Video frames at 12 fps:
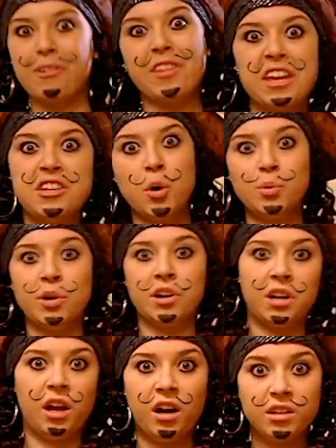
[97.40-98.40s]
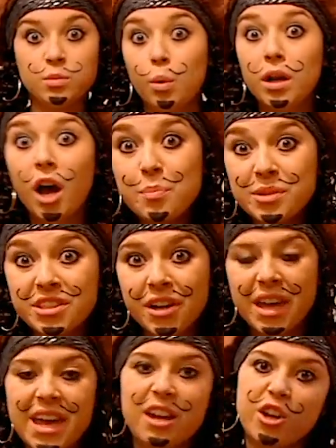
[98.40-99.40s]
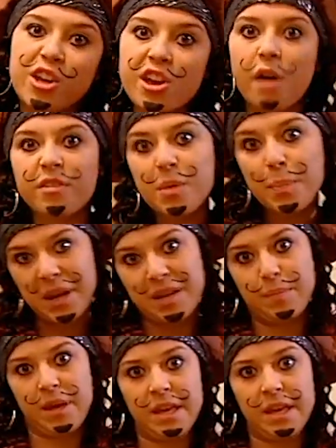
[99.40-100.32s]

but they're at their yoga class while I'm stuck here looking after the